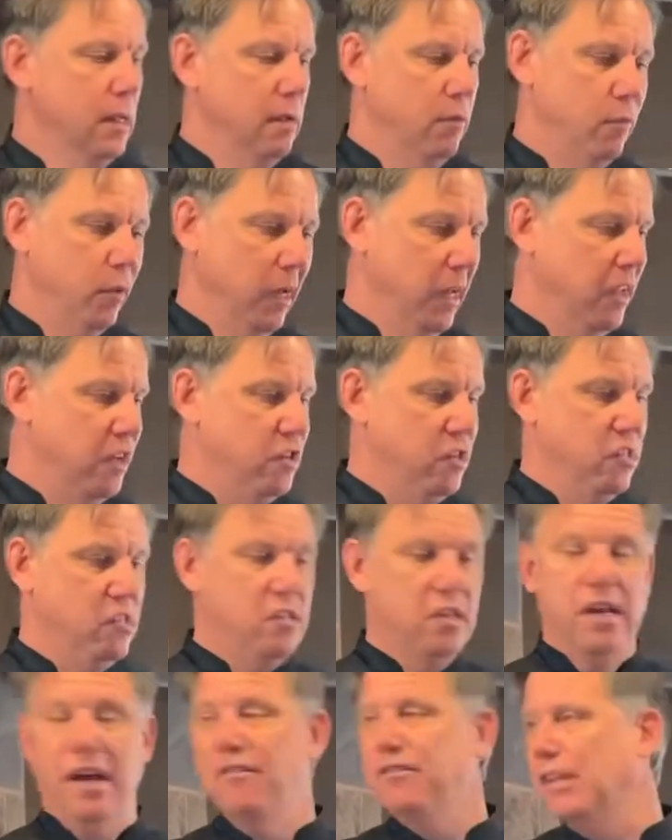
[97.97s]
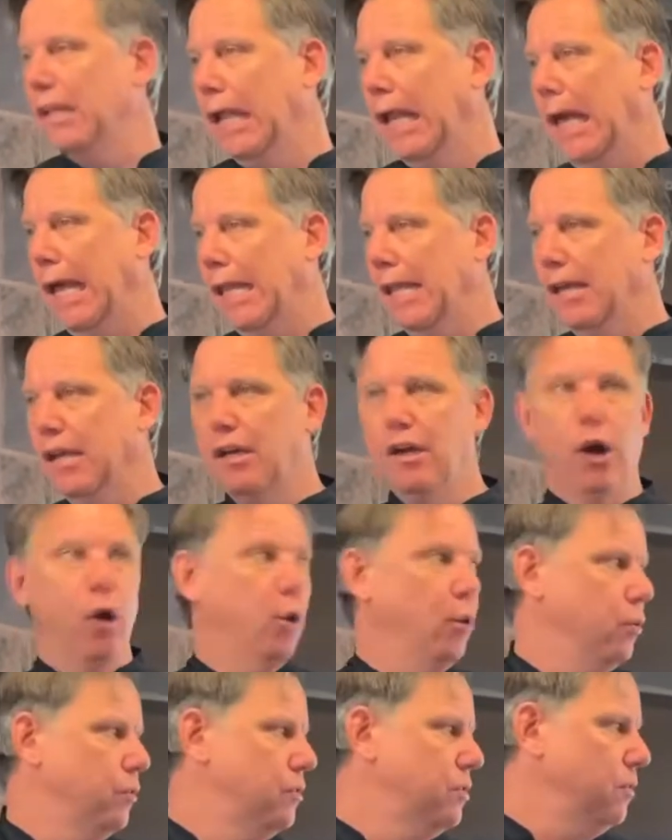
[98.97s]
Really just enough to lightly coat
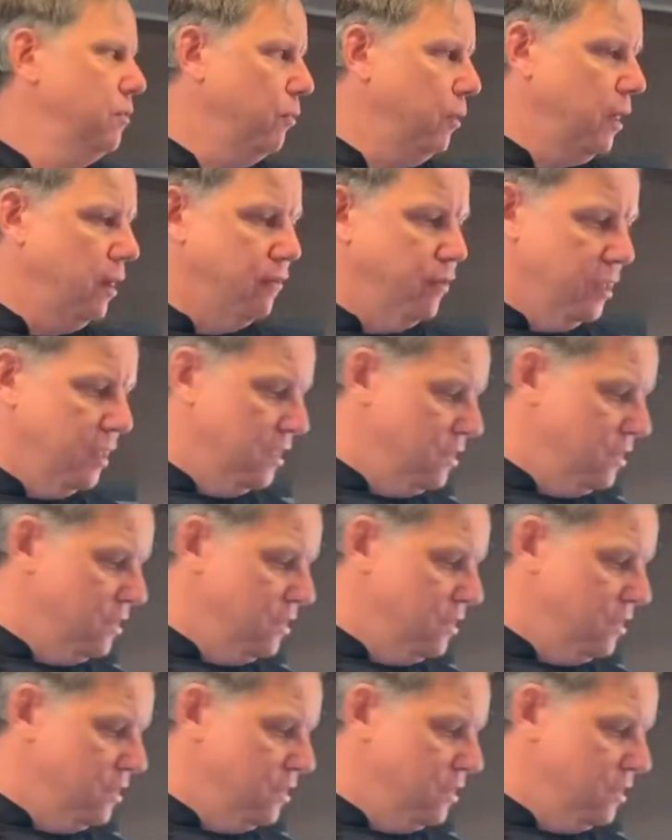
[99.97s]
whatever it is